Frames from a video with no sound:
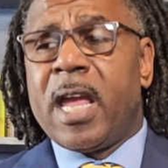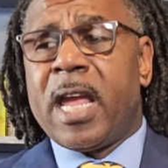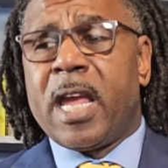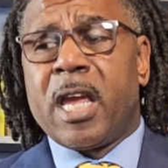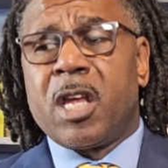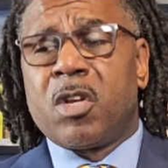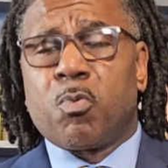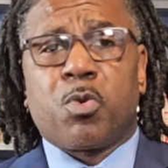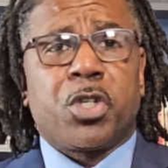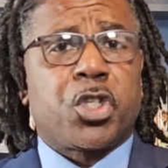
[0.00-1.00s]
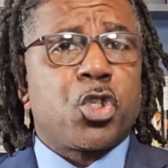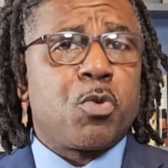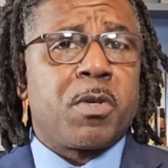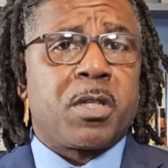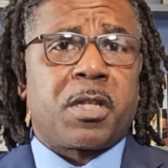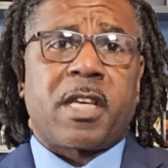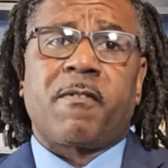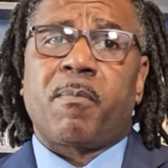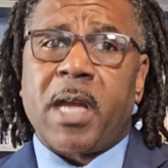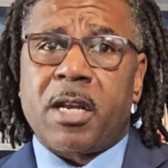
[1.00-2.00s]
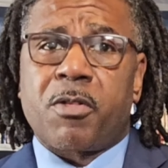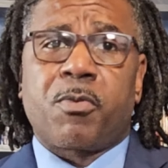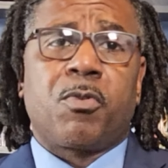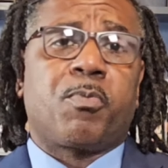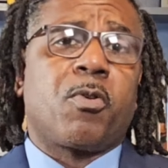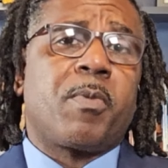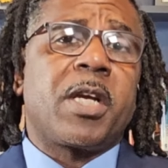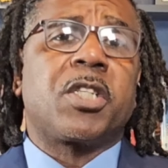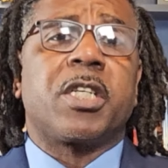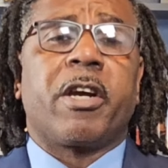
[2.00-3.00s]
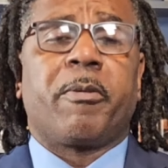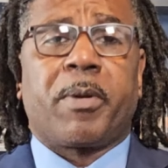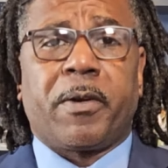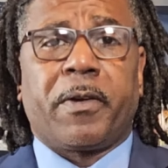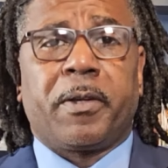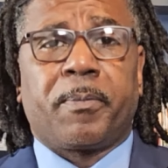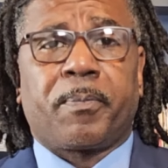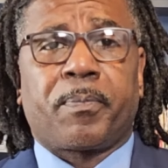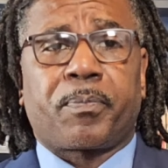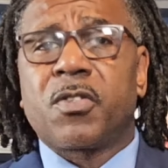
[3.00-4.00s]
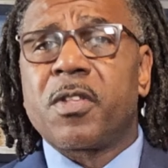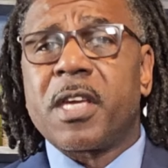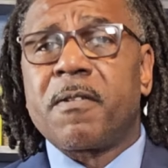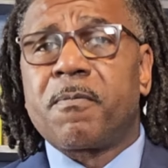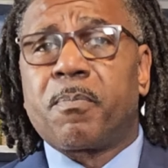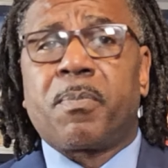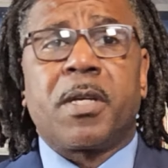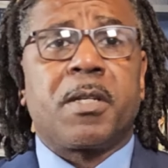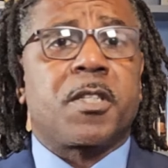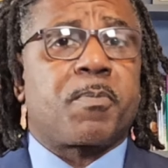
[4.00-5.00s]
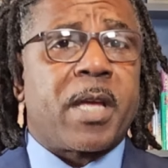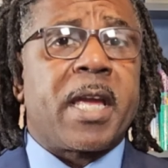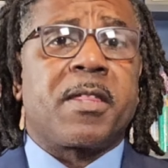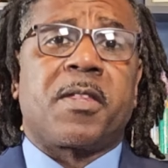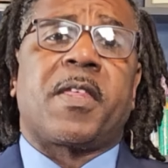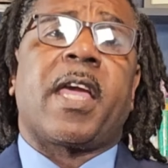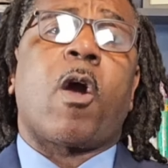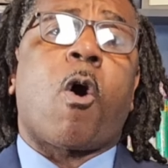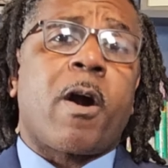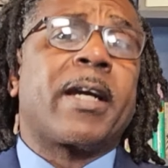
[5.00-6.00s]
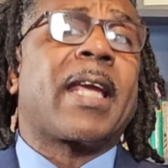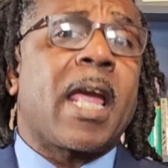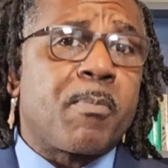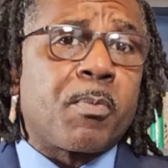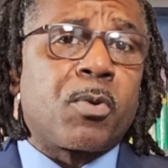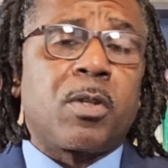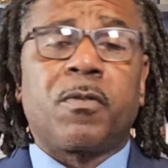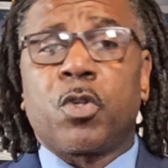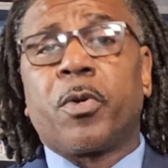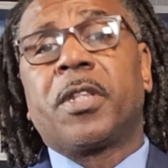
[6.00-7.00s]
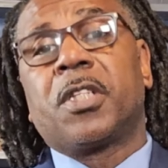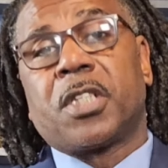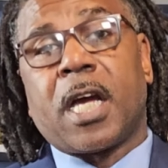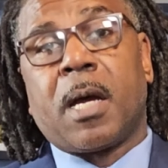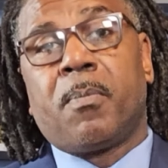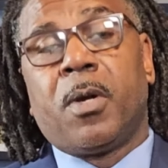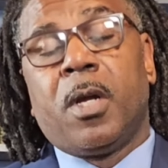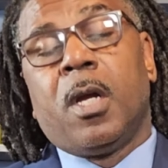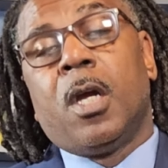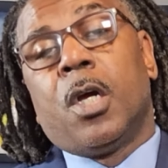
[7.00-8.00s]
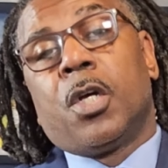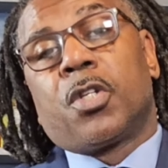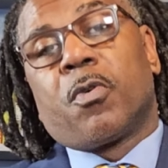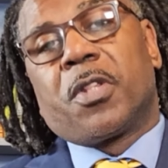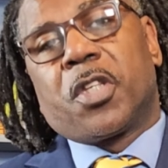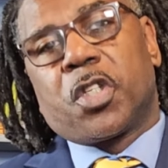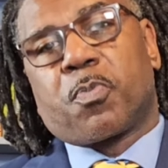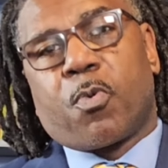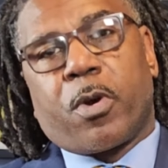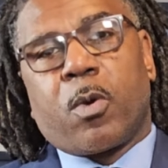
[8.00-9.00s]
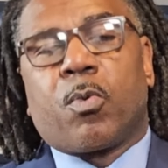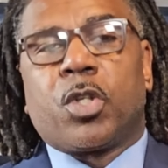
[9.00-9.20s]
and we're assuming that they've made it through the probationary period. So they've been displaying that they are capable of doing the job. So at this point,